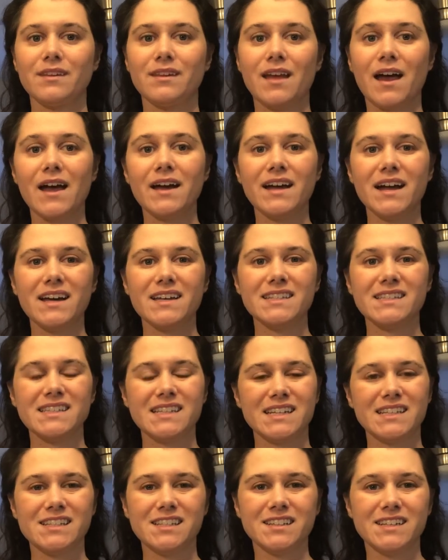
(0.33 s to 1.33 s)
Hi guys,
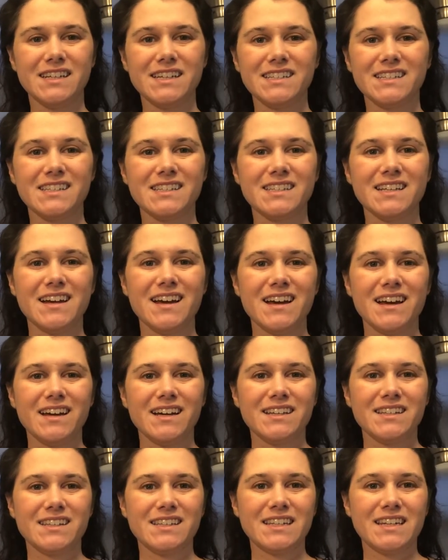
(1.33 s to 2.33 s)
it's Elise.
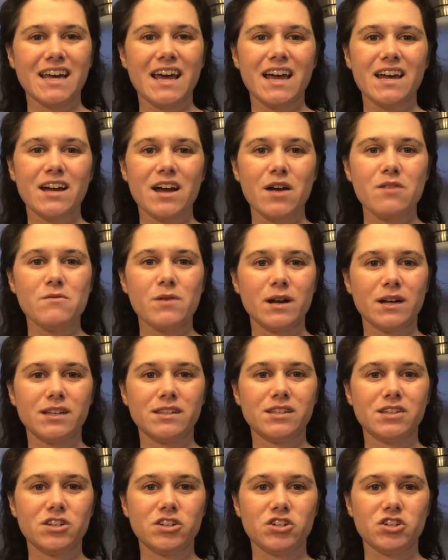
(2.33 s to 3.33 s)
Today I wanted
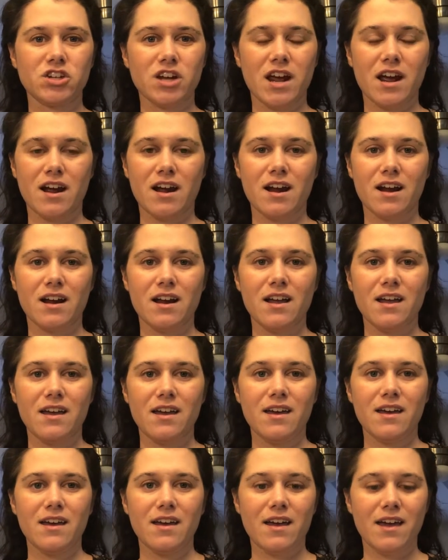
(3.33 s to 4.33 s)
to share
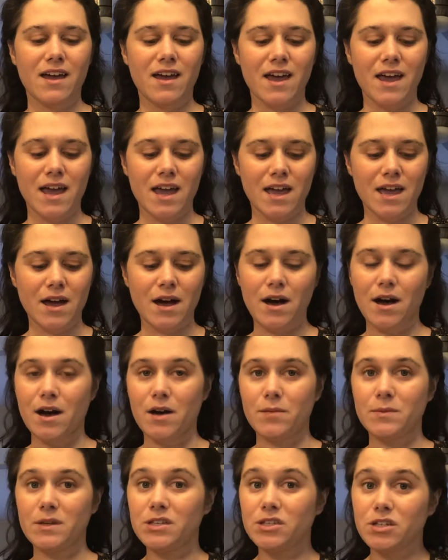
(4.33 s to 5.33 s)
a
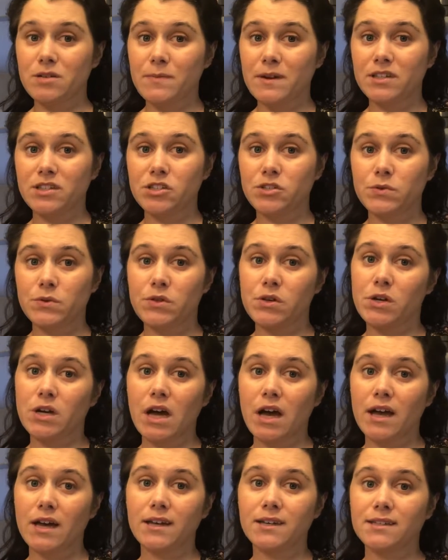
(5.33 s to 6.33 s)
Easter message with you
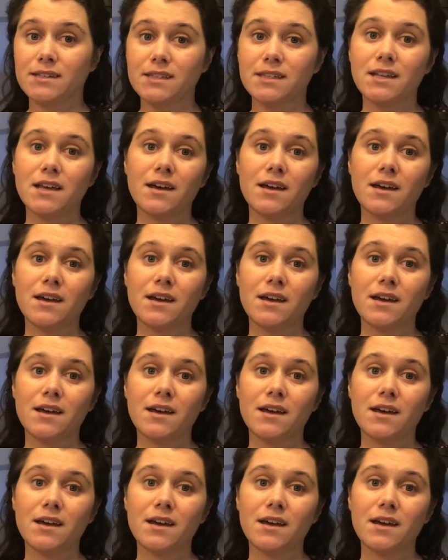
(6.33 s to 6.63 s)
guys.